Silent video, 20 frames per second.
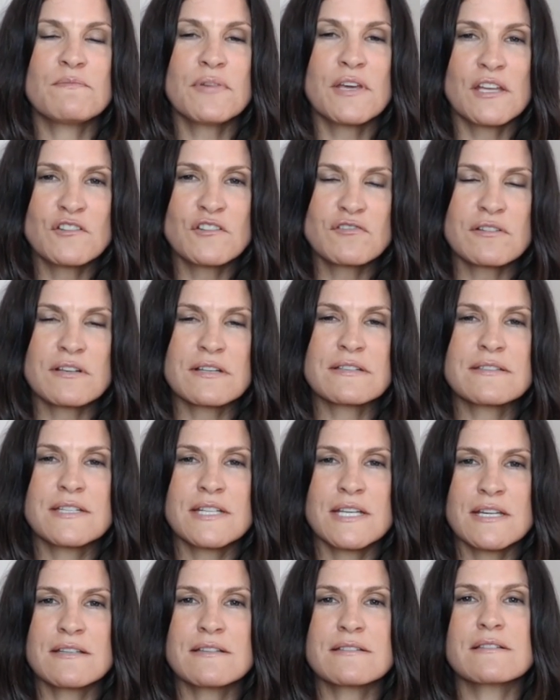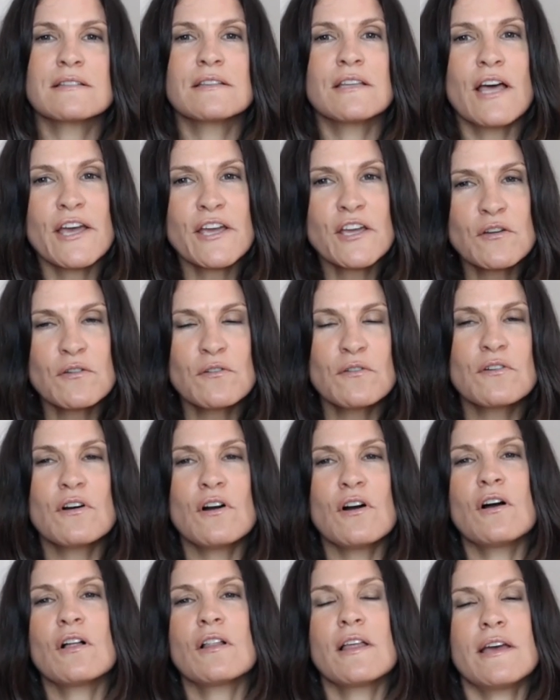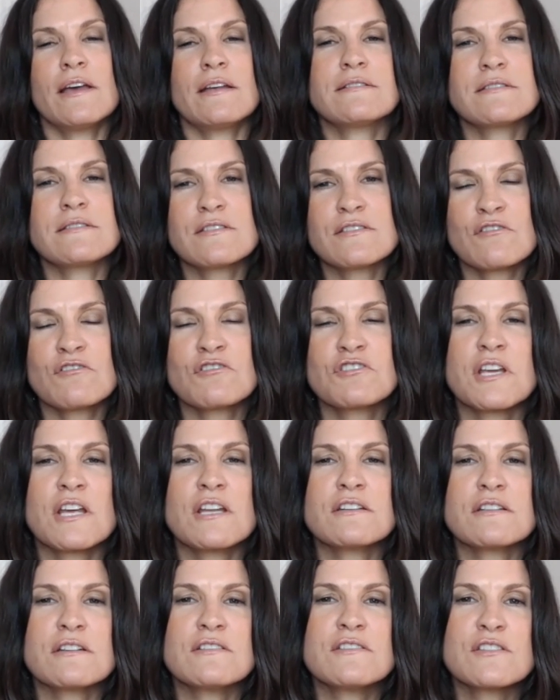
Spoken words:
Pinterest is like Google, it's a search engine.